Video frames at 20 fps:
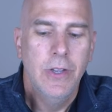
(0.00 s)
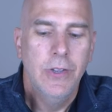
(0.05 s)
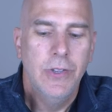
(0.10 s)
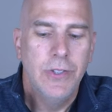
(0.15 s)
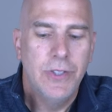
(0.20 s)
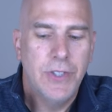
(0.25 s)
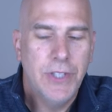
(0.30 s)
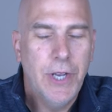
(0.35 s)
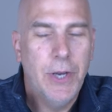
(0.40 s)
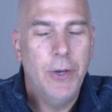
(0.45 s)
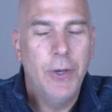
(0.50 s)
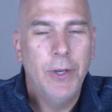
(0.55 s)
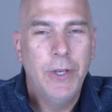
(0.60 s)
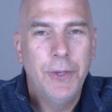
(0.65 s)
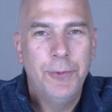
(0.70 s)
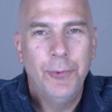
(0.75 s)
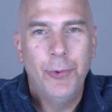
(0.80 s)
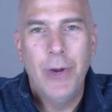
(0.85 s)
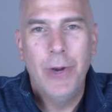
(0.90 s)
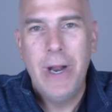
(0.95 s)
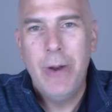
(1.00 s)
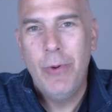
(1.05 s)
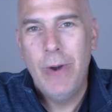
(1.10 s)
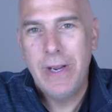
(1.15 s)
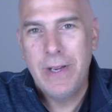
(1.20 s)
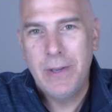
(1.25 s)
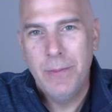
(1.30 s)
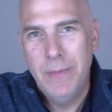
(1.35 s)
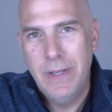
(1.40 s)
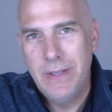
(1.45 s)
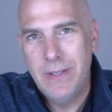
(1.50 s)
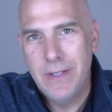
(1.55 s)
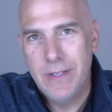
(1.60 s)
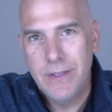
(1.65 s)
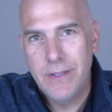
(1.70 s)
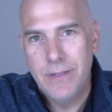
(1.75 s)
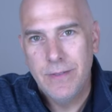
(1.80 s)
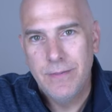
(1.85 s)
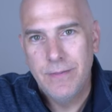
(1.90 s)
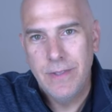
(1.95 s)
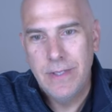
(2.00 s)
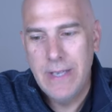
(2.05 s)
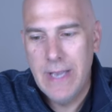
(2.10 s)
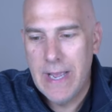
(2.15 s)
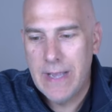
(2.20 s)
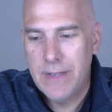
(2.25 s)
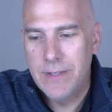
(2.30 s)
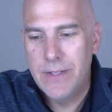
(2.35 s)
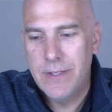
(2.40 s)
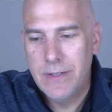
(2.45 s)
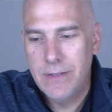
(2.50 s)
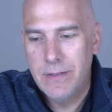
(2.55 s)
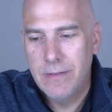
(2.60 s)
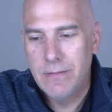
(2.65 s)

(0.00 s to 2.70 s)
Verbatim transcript: So, would I recommend this? Yes.